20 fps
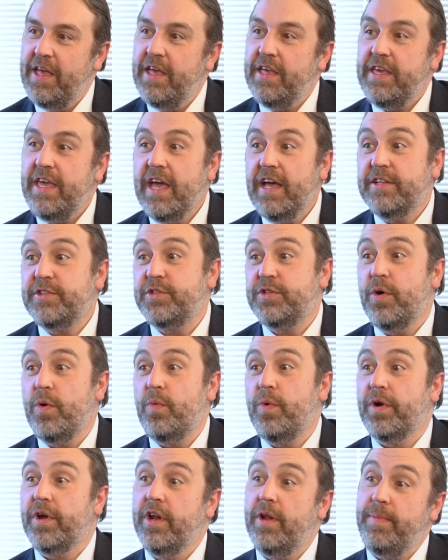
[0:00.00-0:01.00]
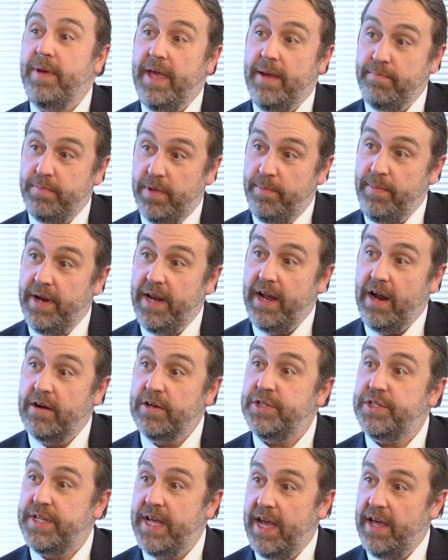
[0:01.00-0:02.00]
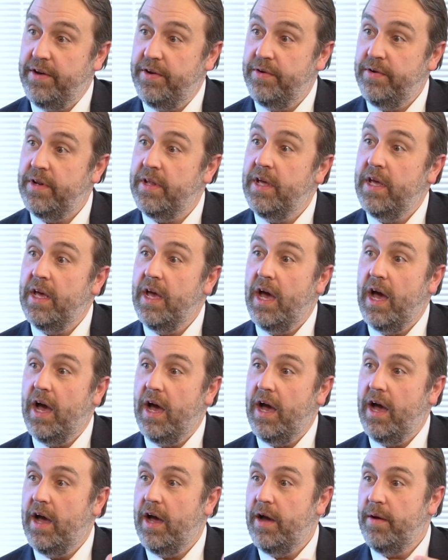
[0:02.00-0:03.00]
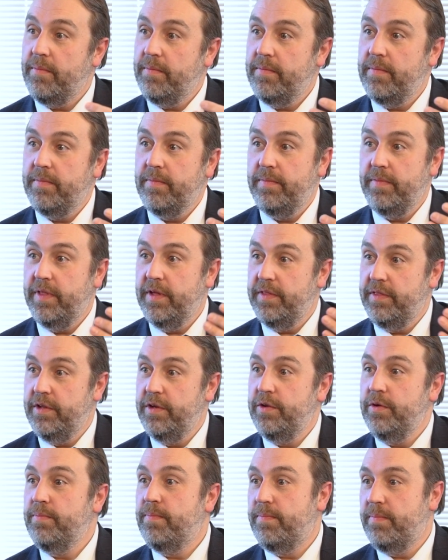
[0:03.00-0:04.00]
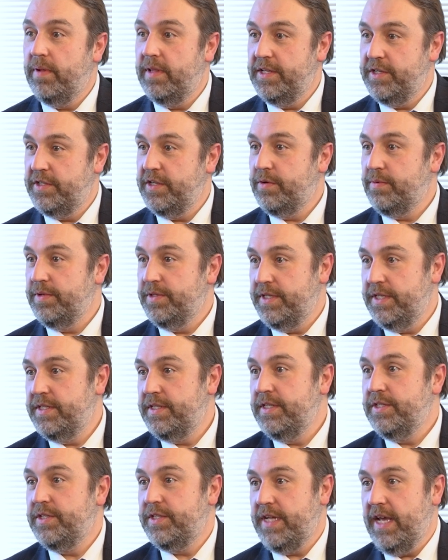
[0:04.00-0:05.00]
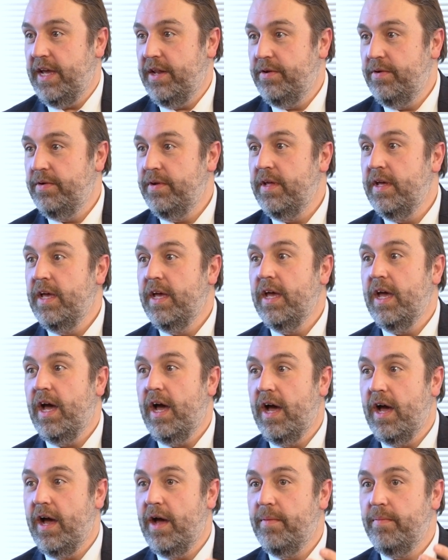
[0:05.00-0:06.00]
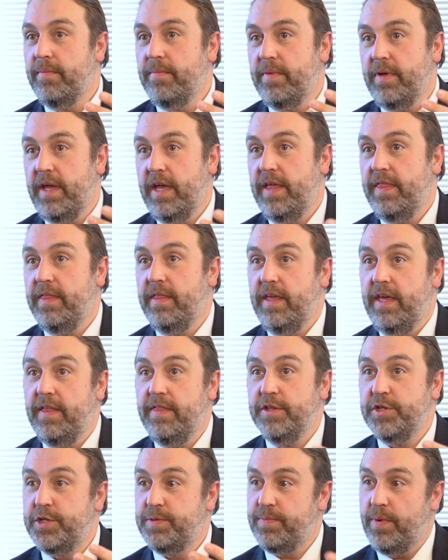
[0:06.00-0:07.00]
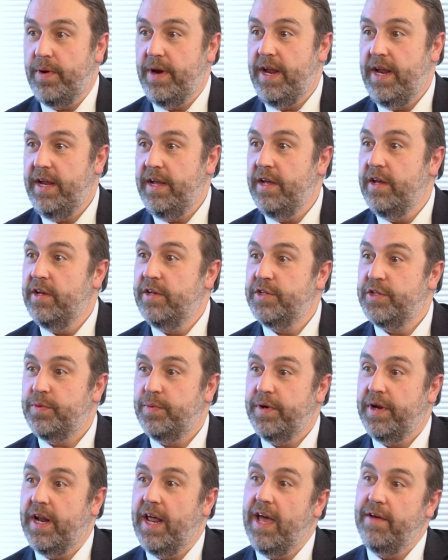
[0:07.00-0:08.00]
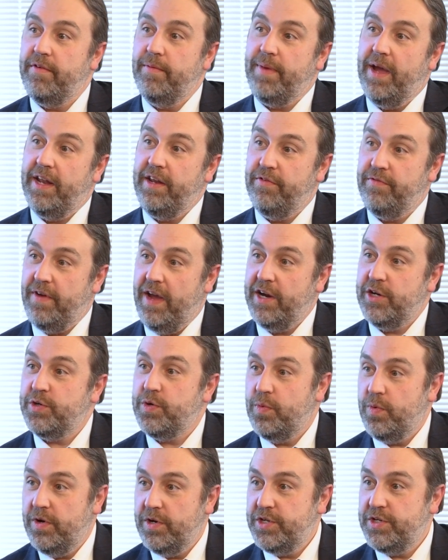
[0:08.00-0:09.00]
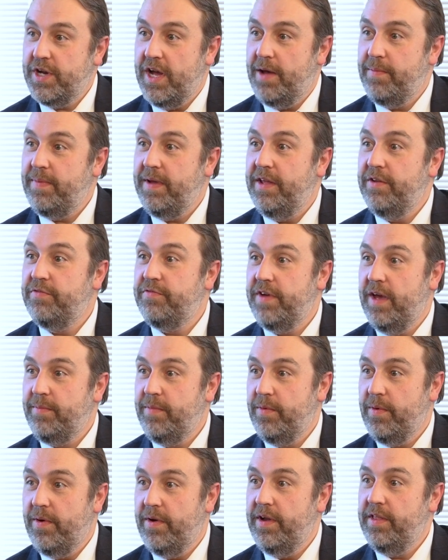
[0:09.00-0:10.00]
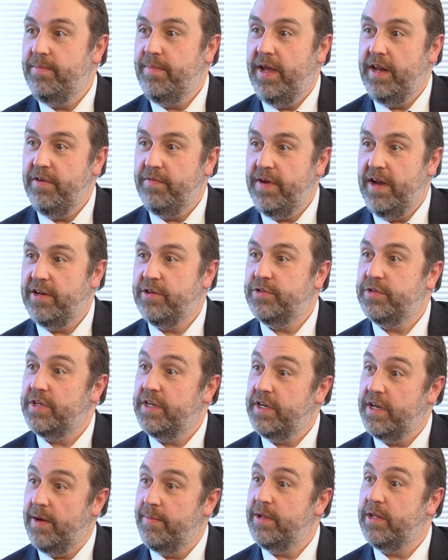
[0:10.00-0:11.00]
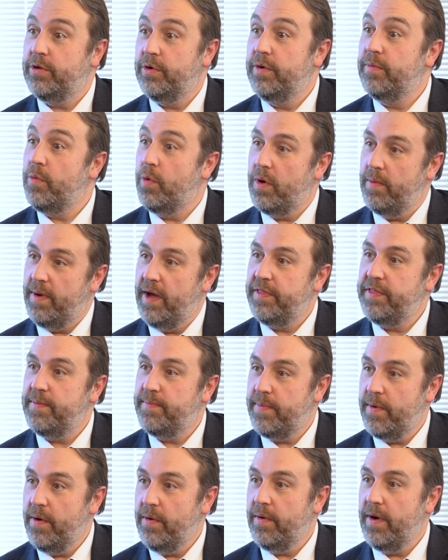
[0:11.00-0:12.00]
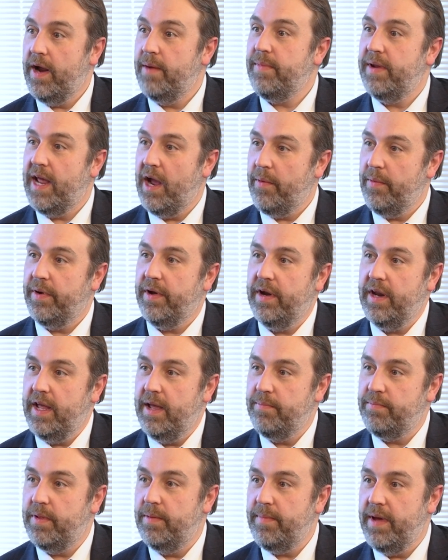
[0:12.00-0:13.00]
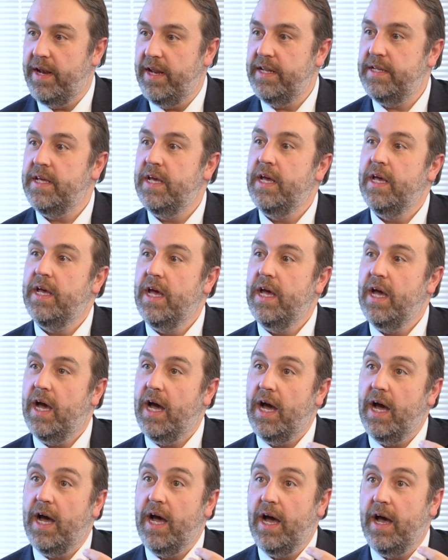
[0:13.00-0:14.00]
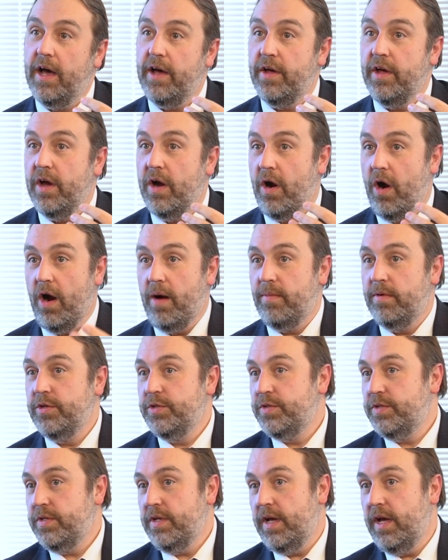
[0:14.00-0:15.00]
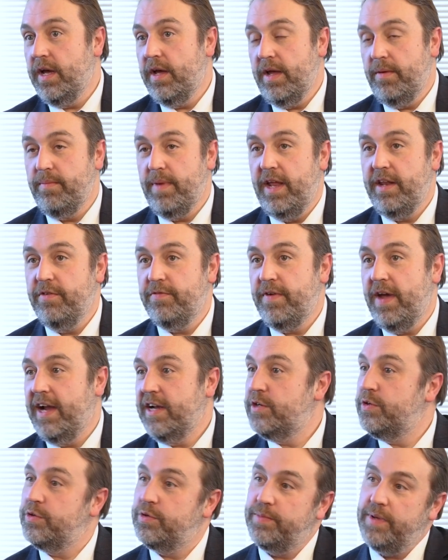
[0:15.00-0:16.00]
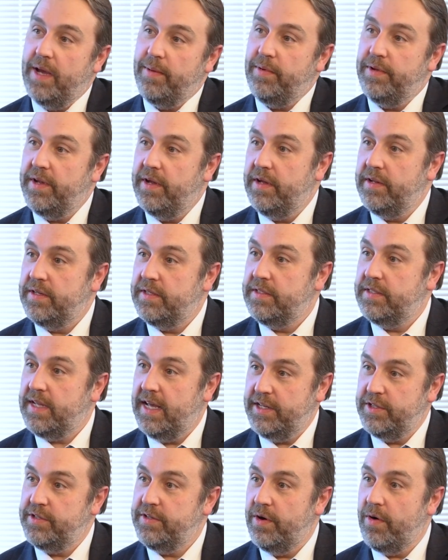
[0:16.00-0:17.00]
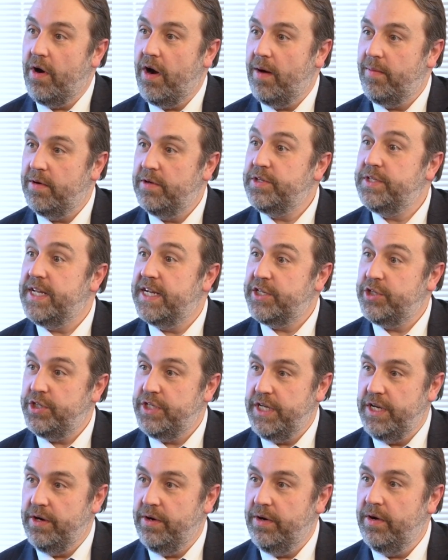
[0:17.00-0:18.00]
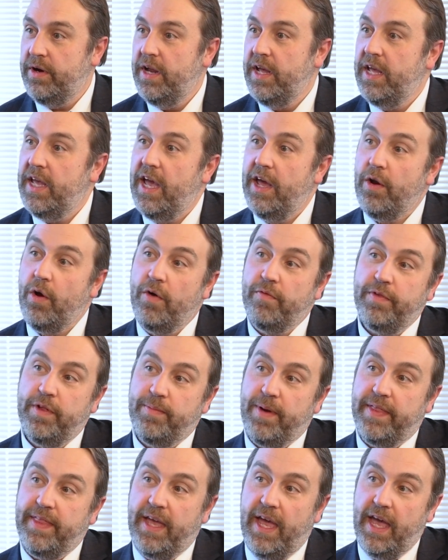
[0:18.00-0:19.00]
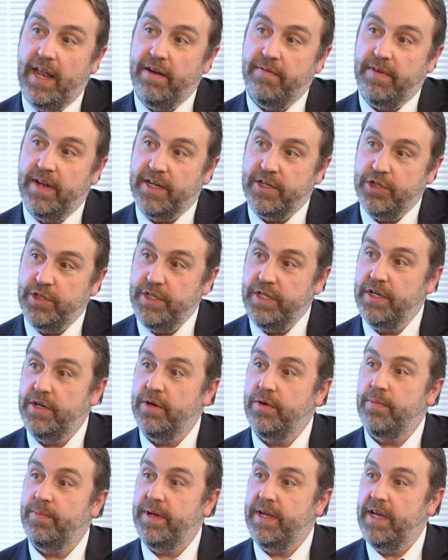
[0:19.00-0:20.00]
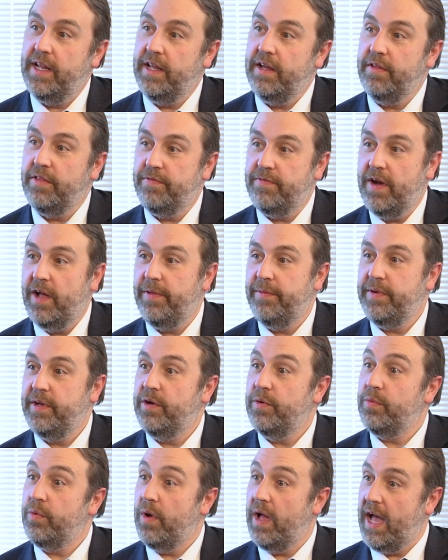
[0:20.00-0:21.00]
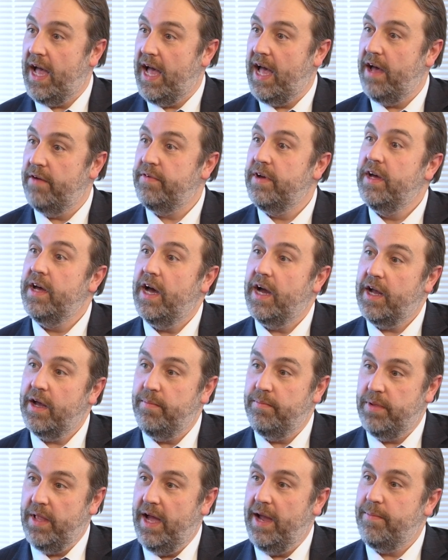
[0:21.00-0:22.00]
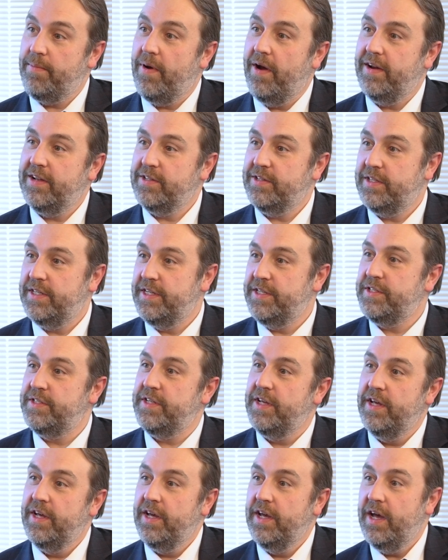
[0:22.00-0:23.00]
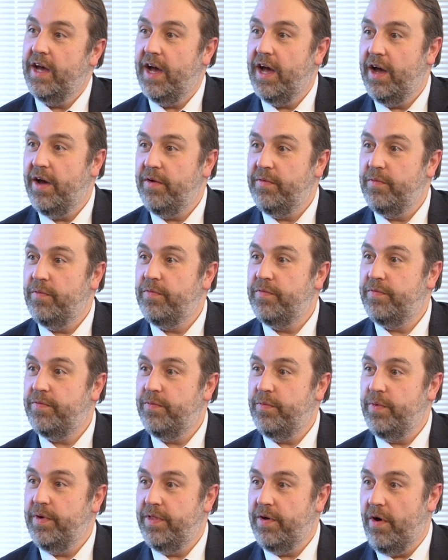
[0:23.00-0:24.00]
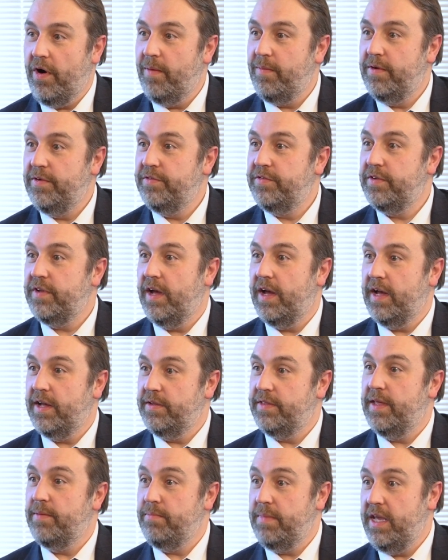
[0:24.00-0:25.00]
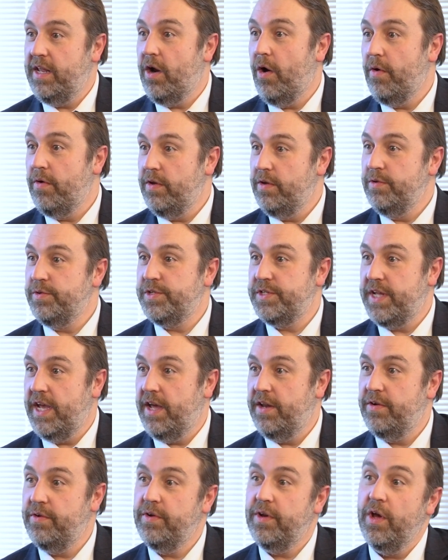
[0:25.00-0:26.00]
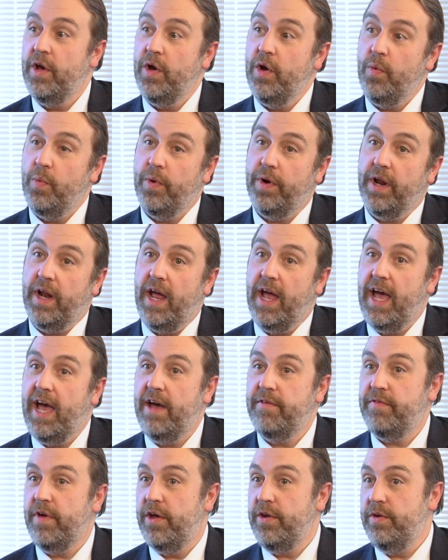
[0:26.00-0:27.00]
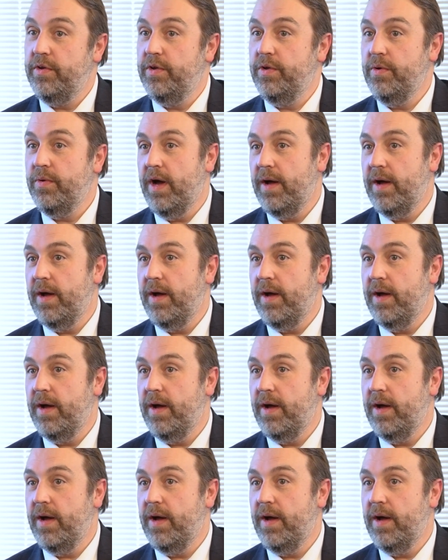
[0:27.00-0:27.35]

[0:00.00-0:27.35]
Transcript: Yeah, so we're gonna be implementing our standard, the new ballistic resistant standard mm-hmm. In the spring. So we're gonna have a manufacturer workshop in February. Manufacturers can come and learn more about the program and how we're gonna implement it. Armors manufacturers will be able to test their armors next year, mm-hmm. and hopefully by the end of next year or beginning of the following year, we'll have a compliant products list with armors that meet our new standard. Okay. We're going to have a new